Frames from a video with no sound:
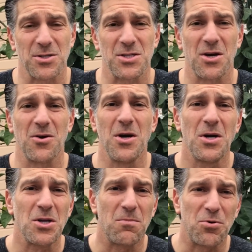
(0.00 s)
So
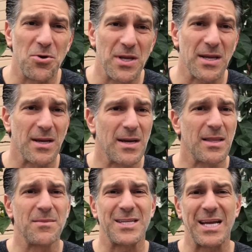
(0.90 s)
your pruning
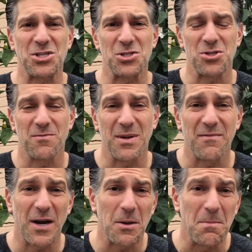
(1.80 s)
limitation should be
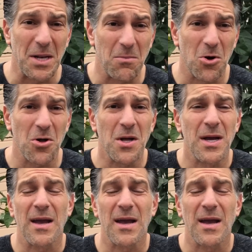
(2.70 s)
very minimal.